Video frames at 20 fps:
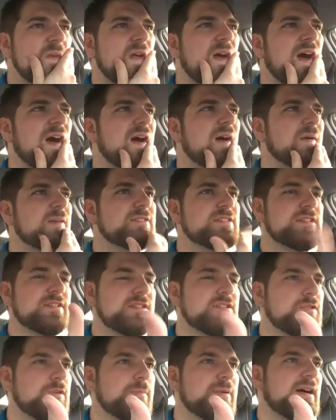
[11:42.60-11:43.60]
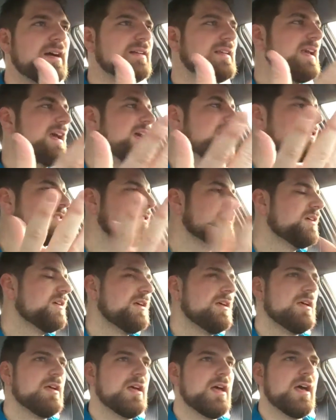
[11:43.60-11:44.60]
I was listening to a podcast,
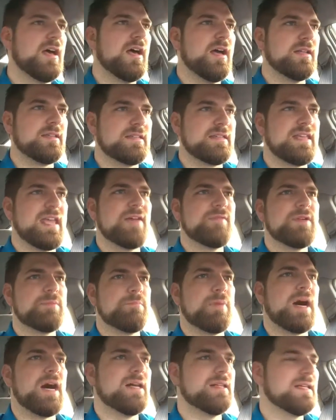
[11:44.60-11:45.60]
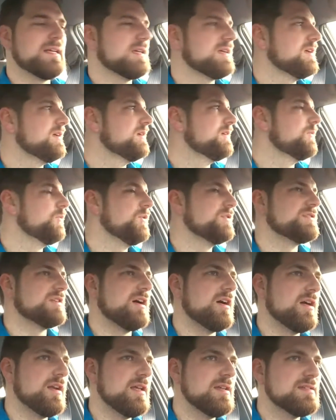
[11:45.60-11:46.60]
and Kevin Pollak was
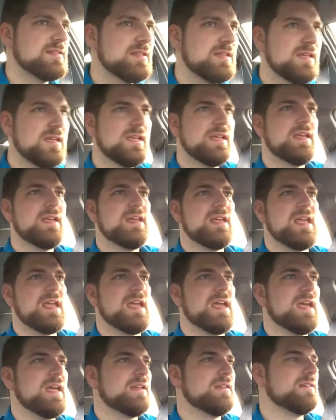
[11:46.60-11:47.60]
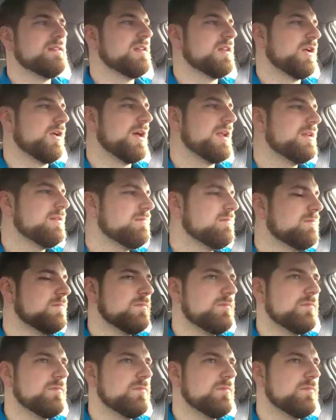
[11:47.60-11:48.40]
on it. And, you know, I don't